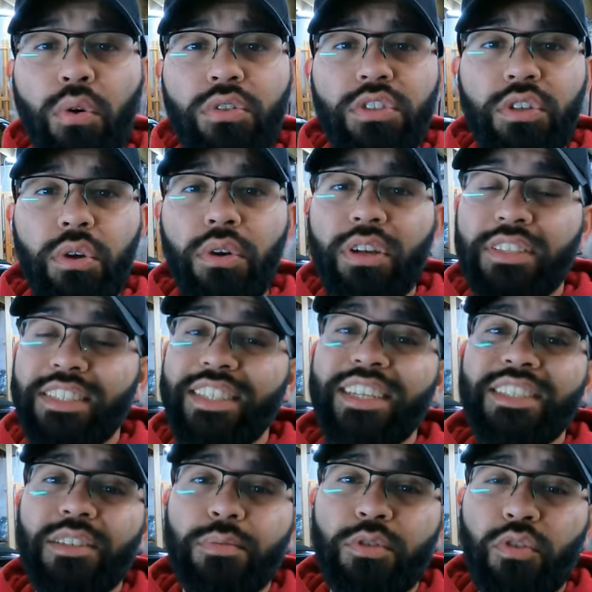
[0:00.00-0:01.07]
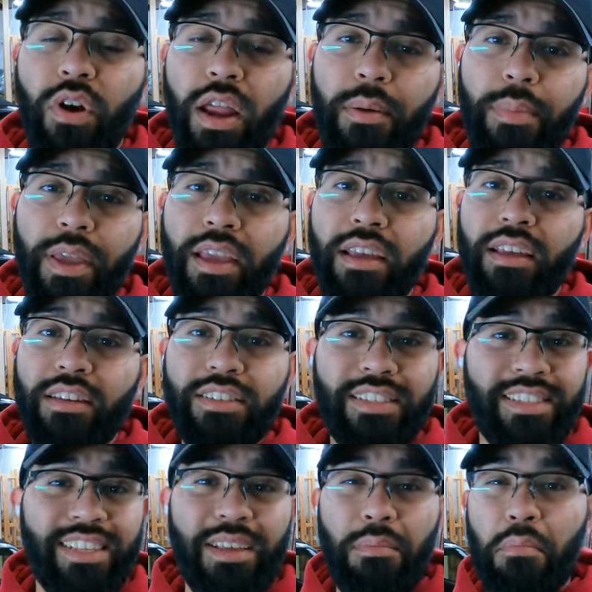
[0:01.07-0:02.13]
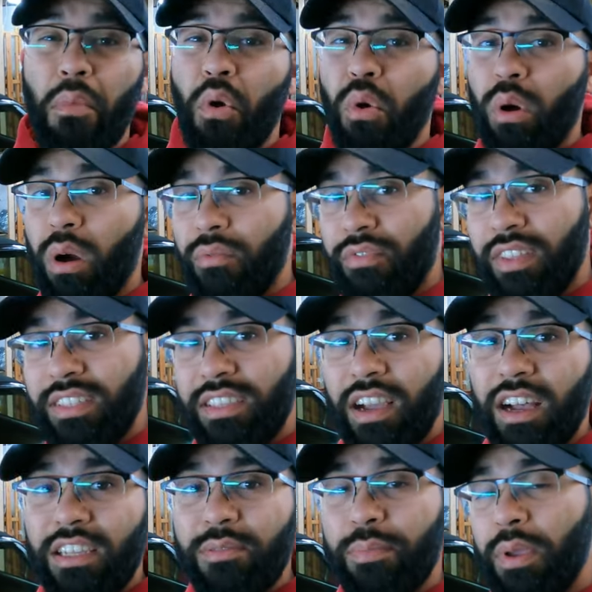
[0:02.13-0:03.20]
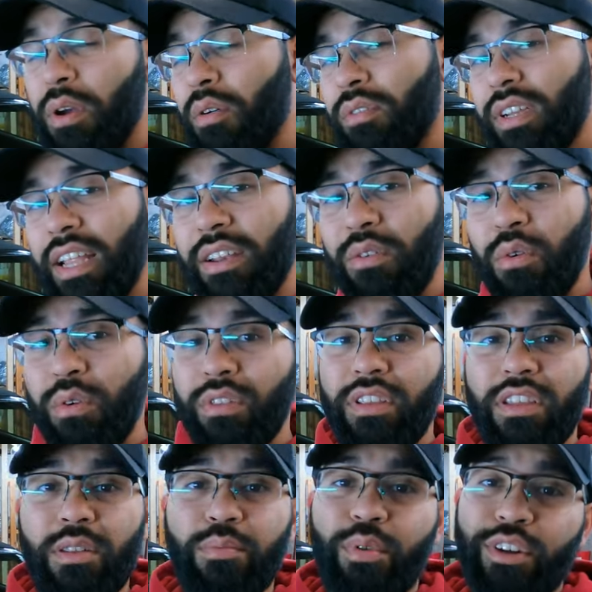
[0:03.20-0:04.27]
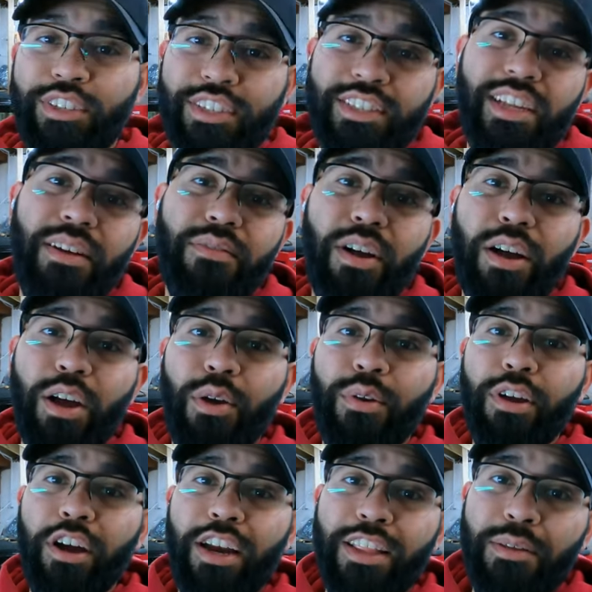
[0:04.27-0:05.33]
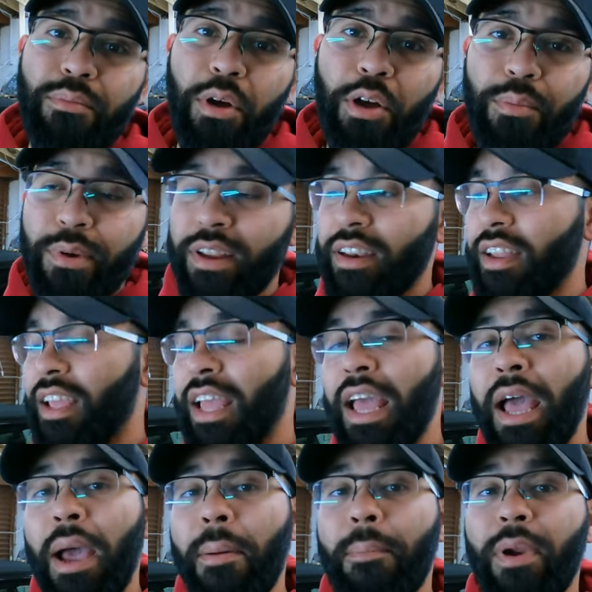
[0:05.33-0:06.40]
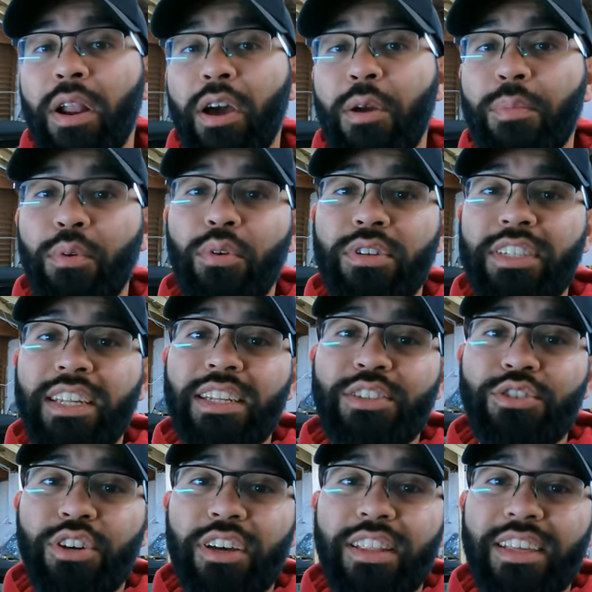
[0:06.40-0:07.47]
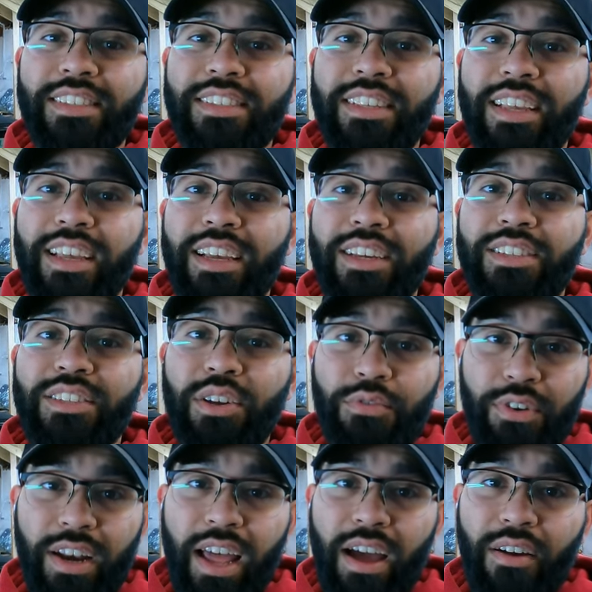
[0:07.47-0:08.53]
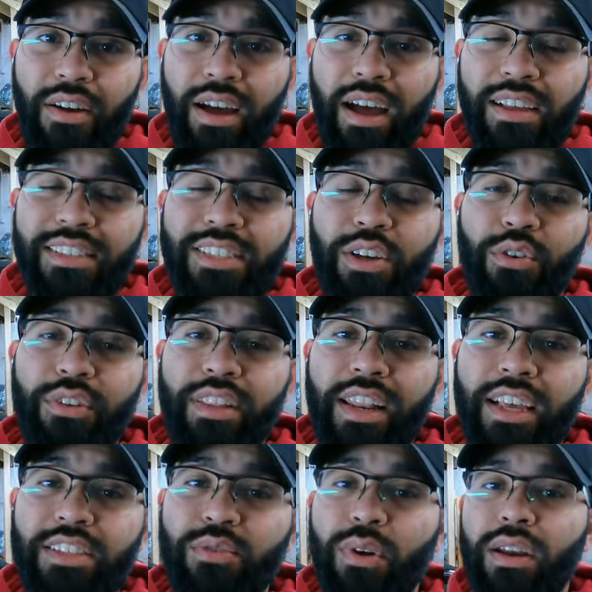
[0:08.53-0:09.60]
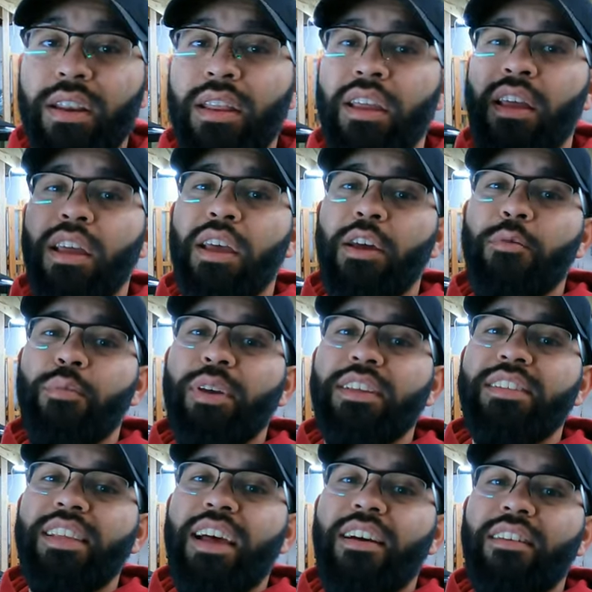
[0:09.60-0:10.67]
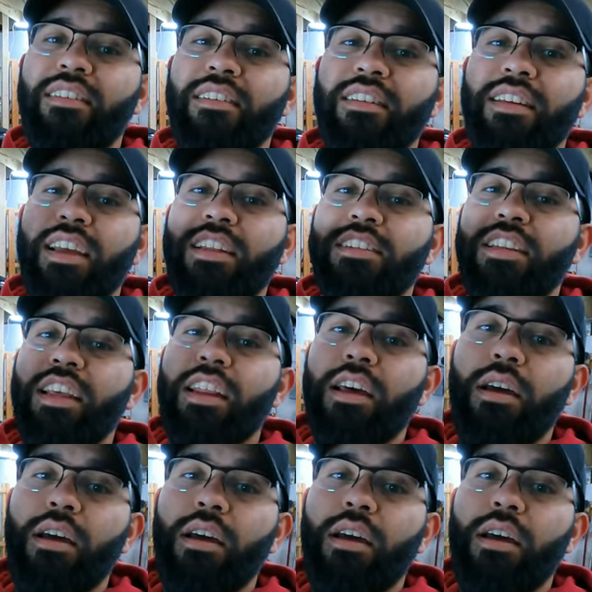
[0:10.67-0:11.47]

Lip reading: But also consider subscribing to see more of this car's build and all the other projects that I've got going on at the moment. But I hope you all did enjoy this. So for now, I'll see you all in the next one. Peace out. Catch you